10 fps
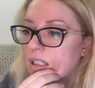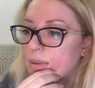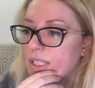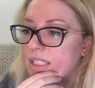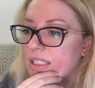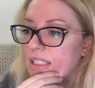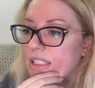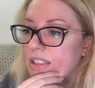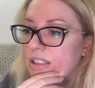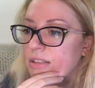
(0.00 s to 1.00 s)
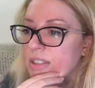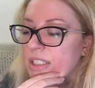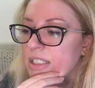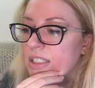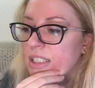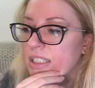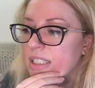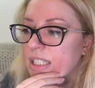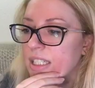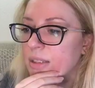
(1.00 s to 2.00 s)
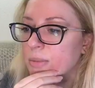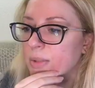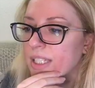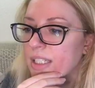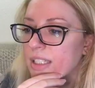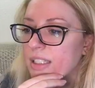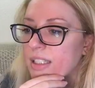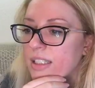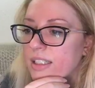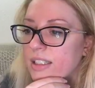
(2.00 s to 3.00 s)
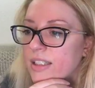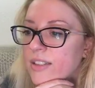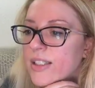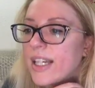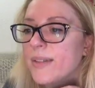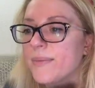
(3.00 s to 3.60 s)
Emily says they are the only earrings I wear. Okay.